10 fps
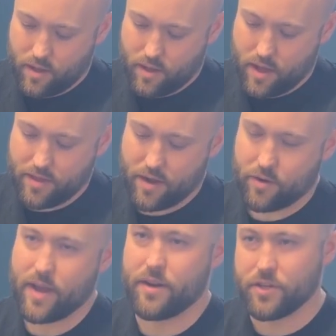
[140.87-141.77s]
And that'll
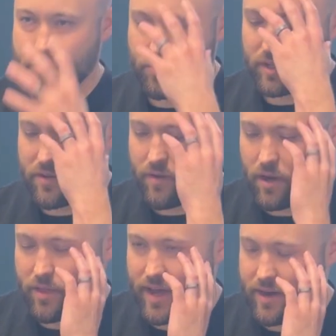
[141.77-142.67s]
kind of just relieve all
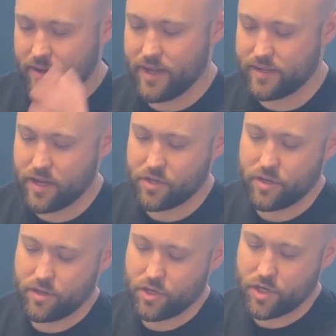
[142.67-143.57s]
that tension in
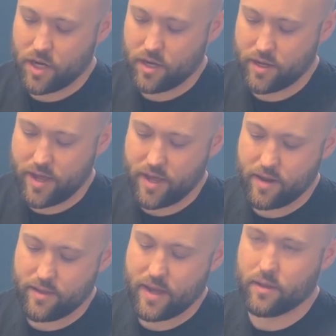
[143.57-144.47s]
the jaw and head,
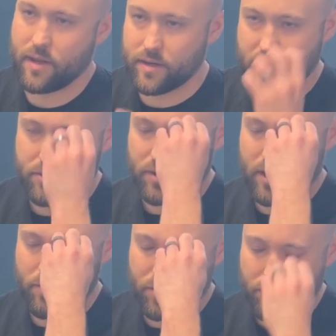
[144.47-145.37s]
and that a lot of times will
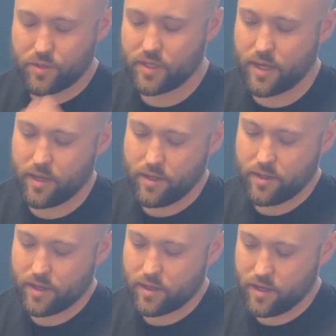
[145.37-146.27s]
help reduce the
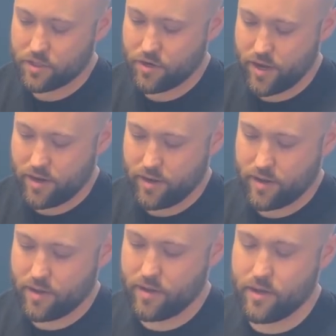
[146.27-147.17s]
cluster headache
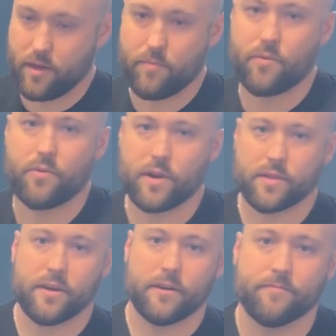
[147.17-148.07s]
right
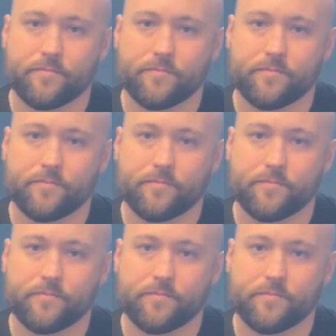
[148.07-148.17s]
there.